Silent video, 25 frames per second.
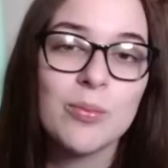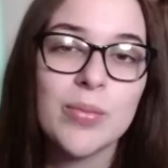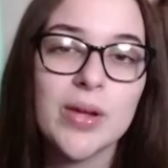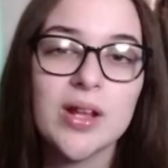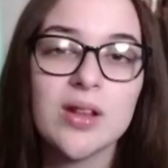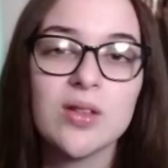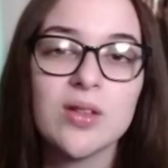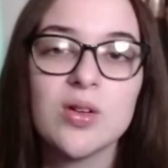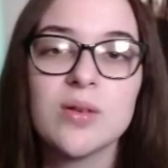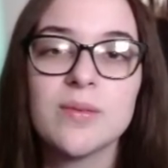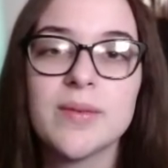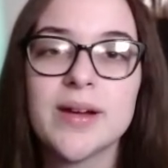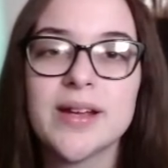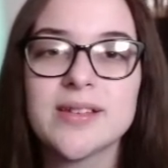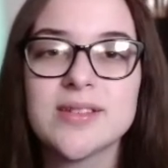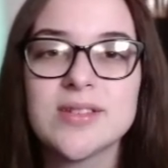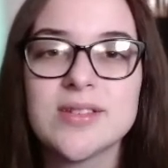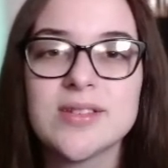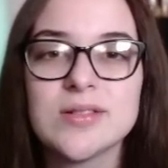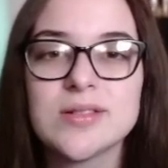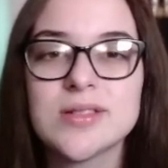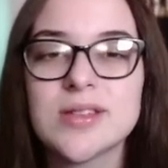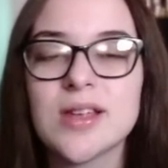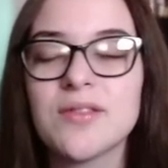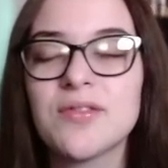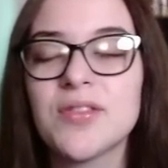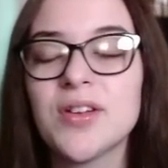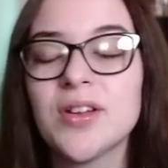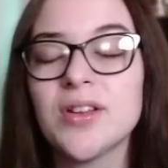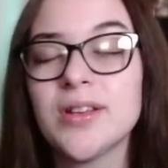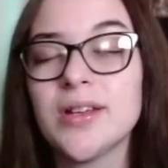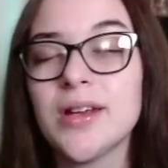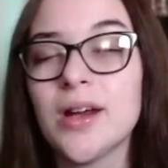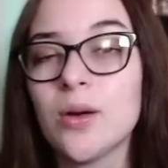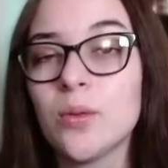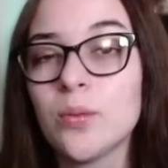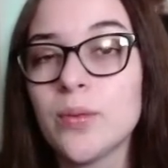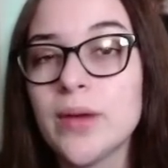but Lore Masters
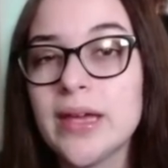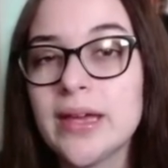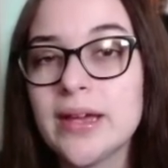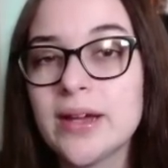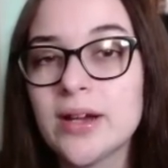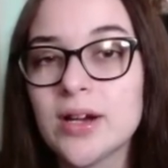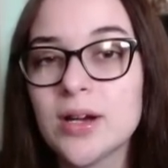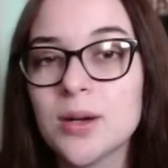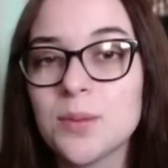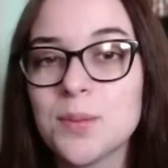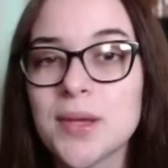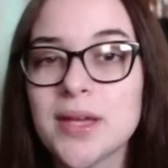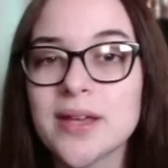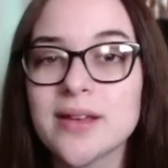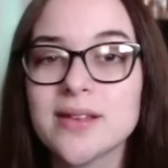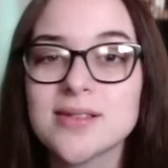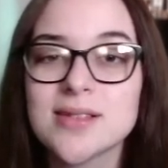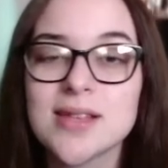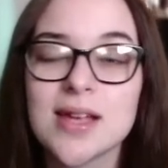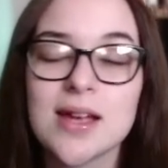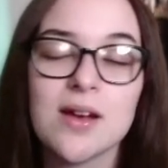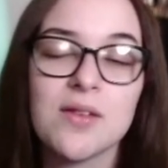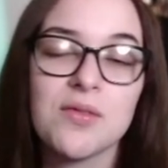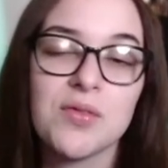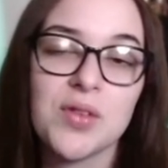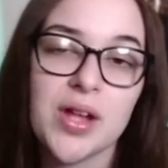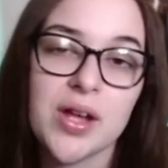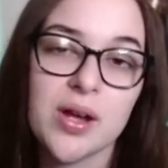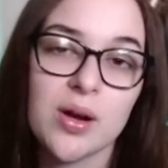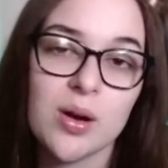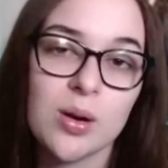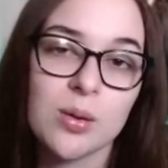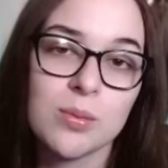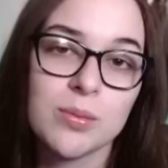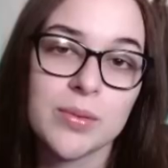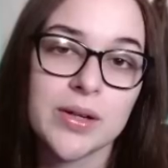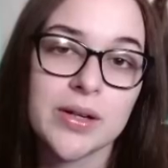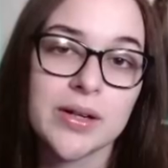definitely are weaker because they have light
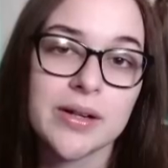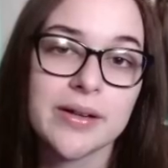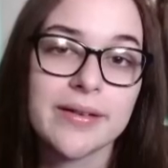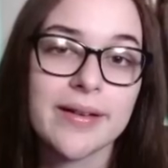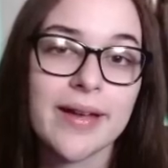armor,